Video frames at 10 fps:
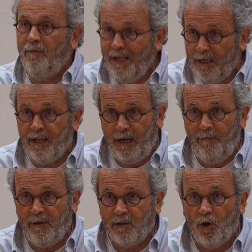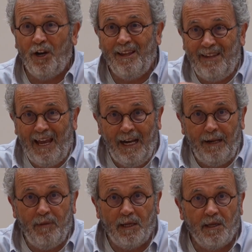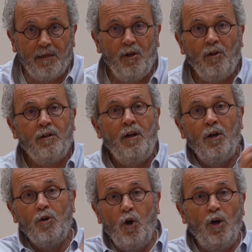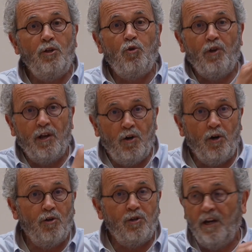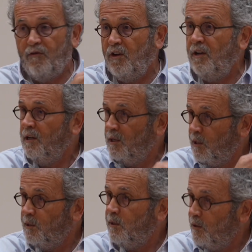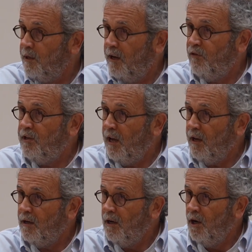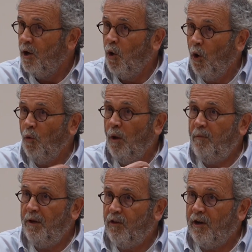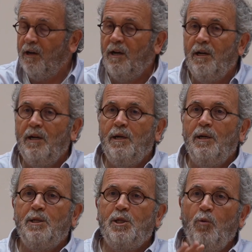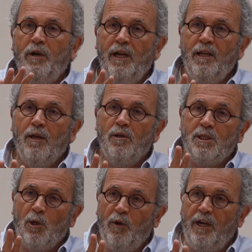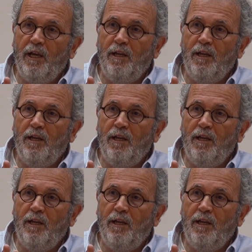limit? On a daily basis, not going to the court every day. Dr. Koppel, you believe that the attorney, the legal